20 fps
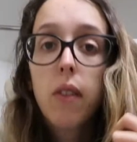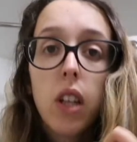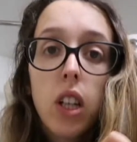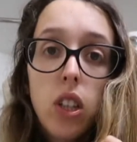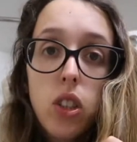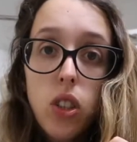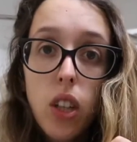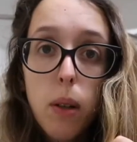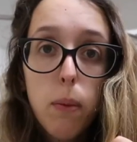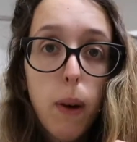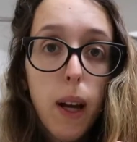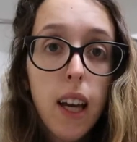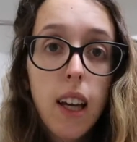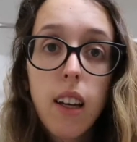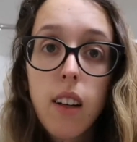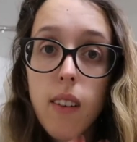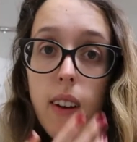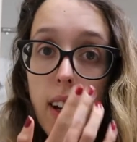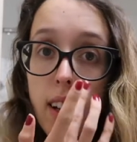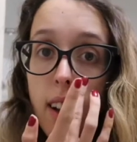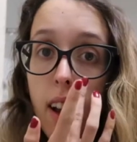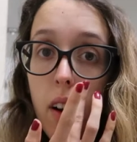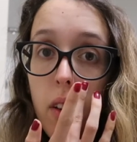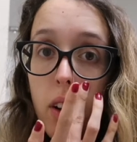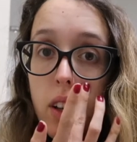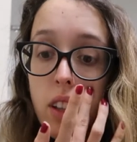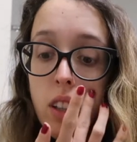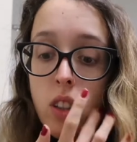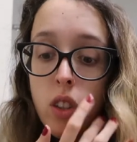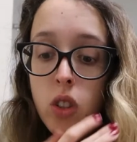gonna straighten my hair right now
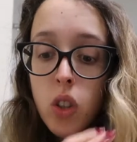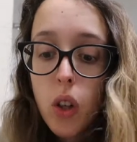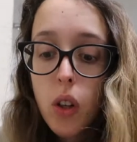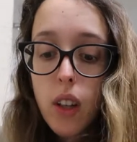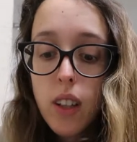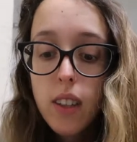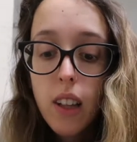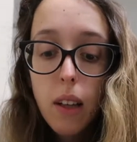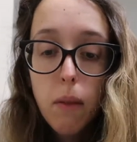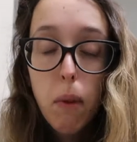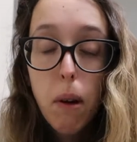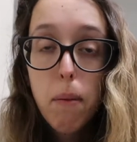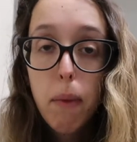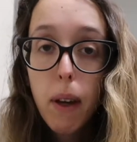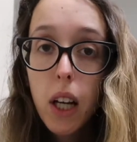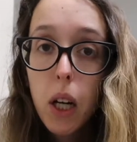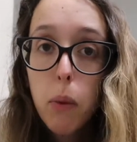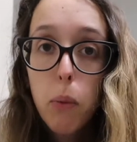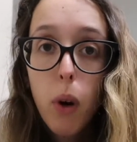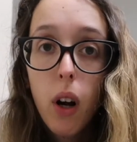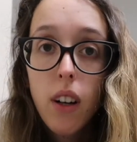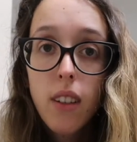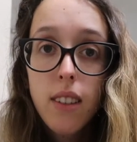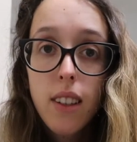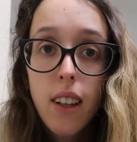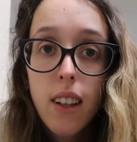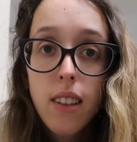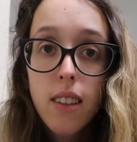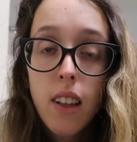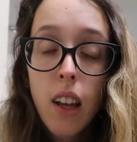and then I'll show you guys like my makeup
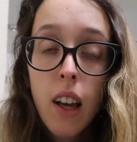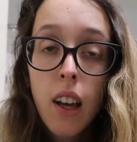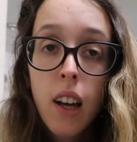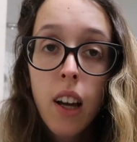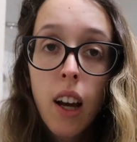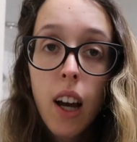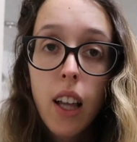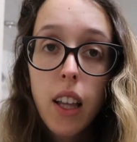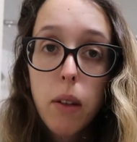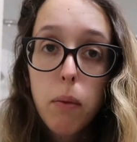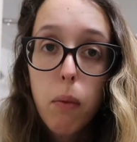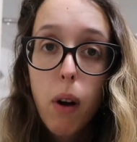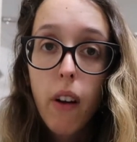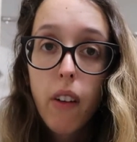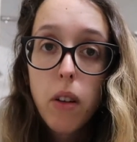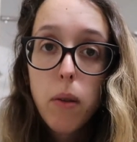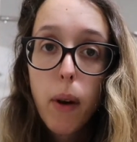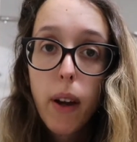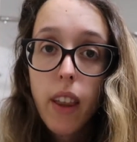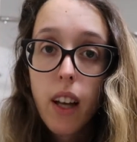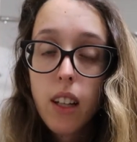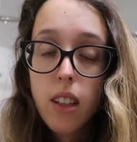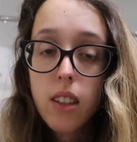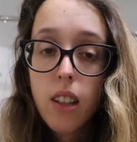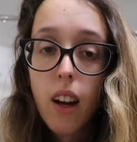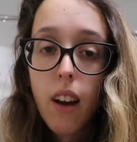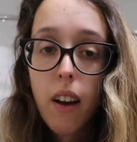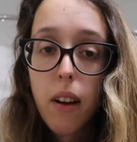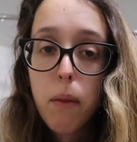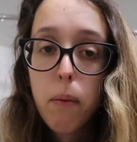process. And then probably by that
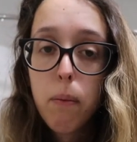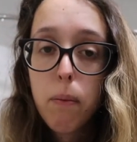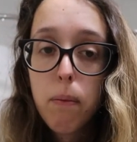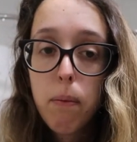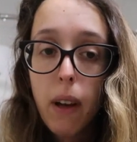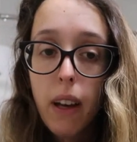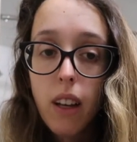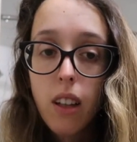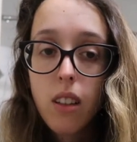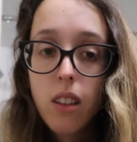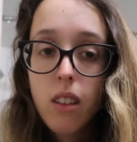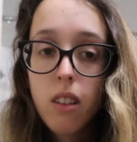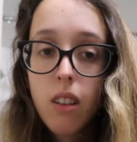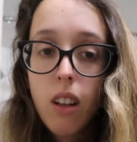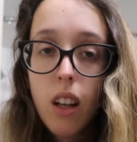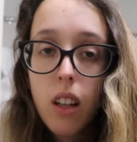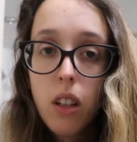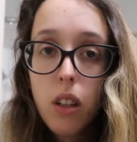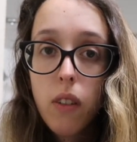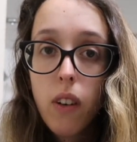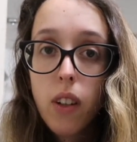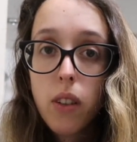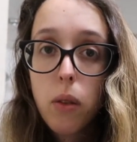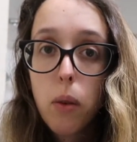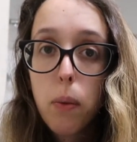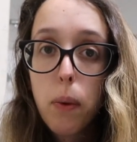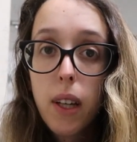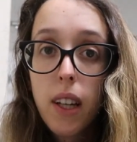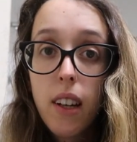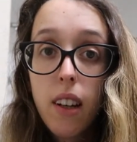time, Megan and her friends will
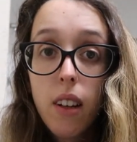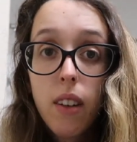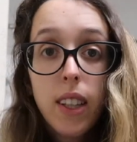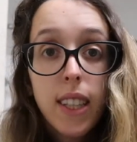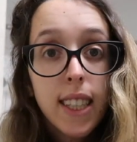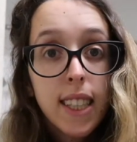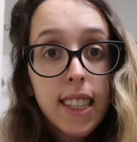be here.